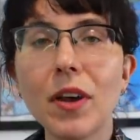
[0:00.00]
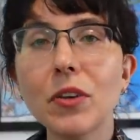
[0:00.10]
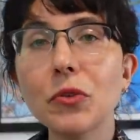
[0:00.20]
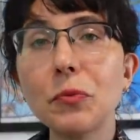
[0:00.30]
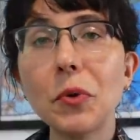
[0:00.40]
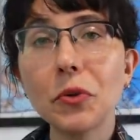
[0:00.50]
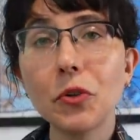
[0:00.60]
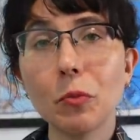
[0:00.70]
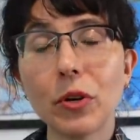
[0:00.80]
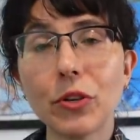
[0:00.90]
So I spoke to
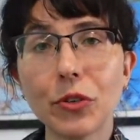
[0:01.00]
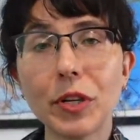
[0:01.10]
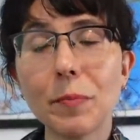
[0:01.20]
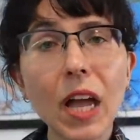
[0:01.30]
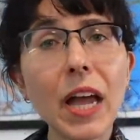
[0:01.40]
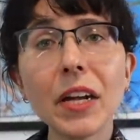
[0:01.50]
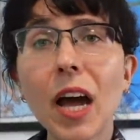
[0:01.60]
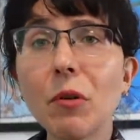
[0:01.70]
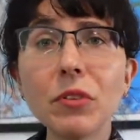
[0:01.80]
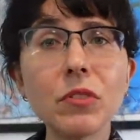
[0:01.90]
Dimitri and
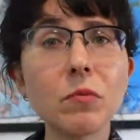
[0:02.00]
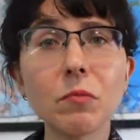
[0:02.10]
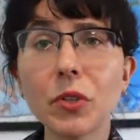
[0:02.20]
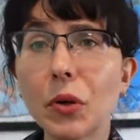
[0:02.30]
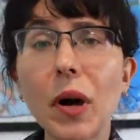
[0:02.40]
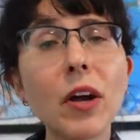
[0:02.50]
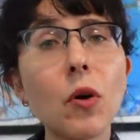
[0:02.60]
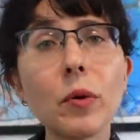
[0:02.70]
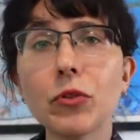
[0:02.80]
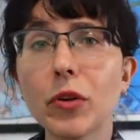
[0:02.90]
I was, you know, I
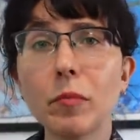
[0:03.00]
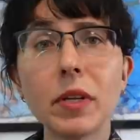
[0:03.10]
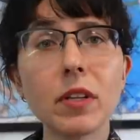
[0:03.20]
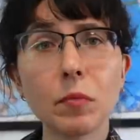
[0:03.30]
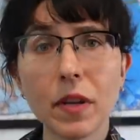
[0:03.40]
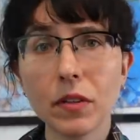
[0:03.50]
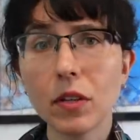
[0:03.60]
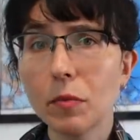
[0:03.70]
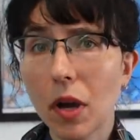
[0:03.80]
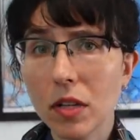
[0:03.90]
always try to be as pleasant
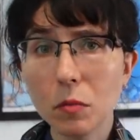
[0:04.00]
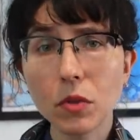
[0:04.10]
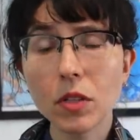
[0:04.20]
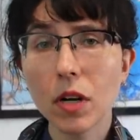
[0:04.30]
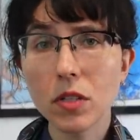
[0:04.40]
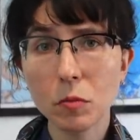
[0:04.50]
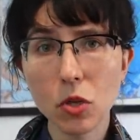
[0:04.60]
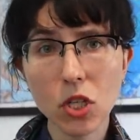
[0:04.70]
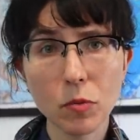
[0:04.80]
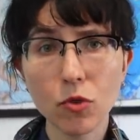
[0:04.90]
as possible to customer
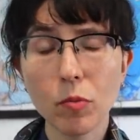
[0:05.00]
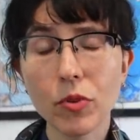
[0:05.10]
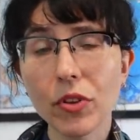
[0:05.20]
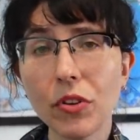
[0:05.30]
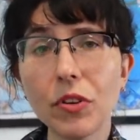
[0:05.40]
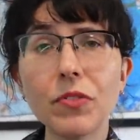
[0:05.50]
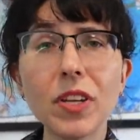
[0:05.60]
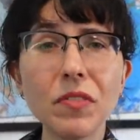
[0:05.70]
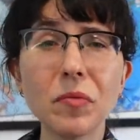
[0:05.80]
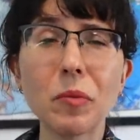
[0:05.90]
service representatives,
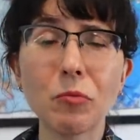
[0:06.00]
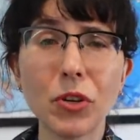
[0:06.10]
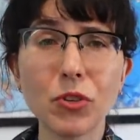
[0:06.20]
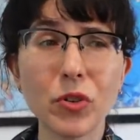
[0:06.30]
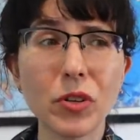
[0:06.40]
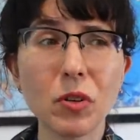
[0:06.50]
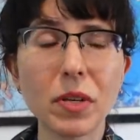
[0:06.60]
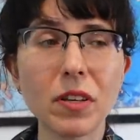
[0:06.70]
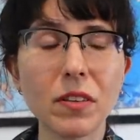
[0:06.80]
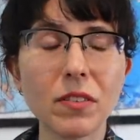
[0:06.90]
even if I'm frustrated
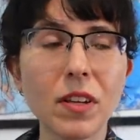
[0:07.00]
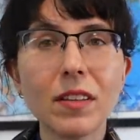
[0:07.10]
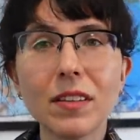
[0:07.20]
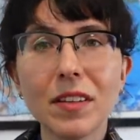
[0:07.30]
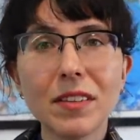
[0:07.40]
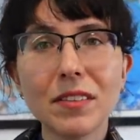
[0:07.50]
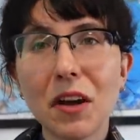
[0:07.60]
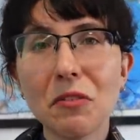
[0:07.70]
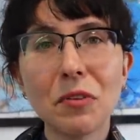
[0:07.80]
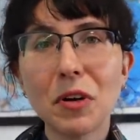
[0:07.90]
because it's
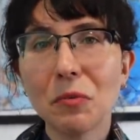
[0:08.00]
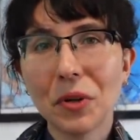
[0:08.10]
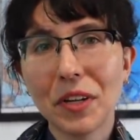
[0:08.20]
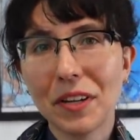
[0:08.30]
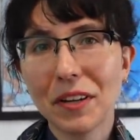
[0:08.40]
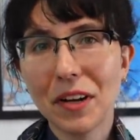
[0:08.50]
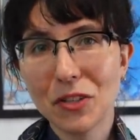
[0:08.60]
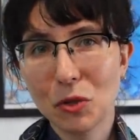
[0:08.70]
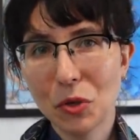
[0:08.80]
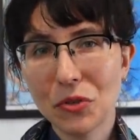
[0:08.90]
not fun working in customer